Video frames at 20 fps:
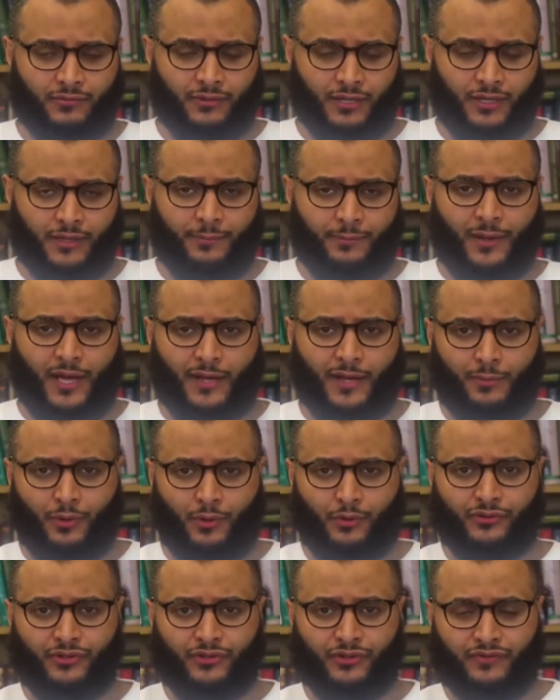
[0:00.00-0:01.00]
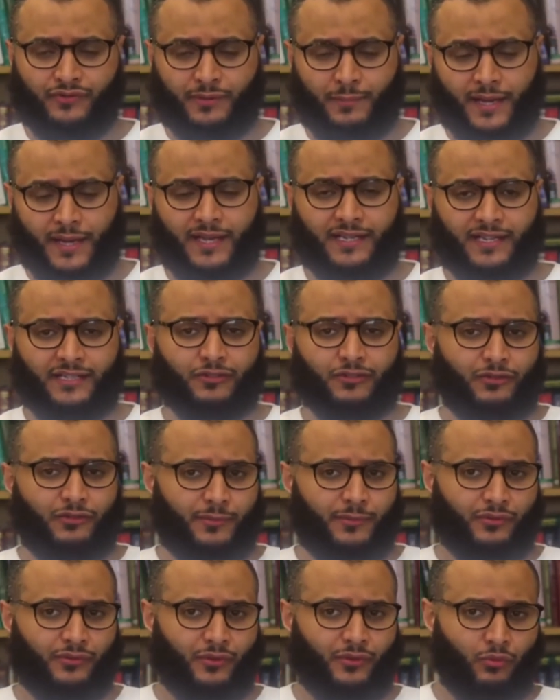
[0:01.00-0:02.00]
uh, backbones of the man and the
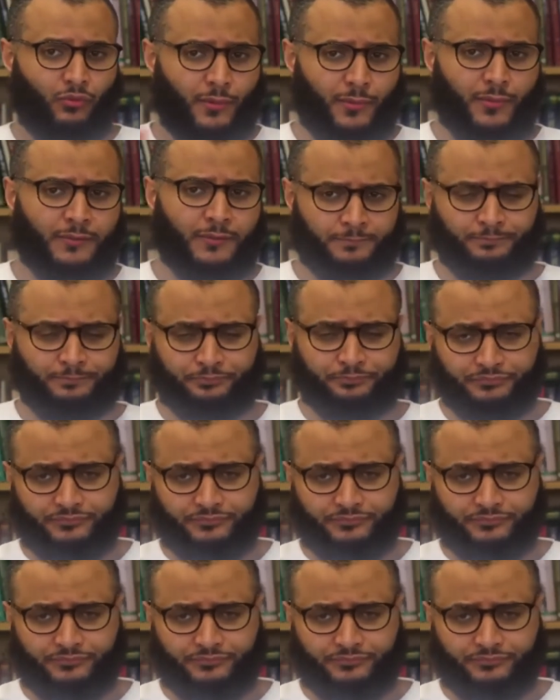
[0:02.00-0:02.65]
ribs of the woman,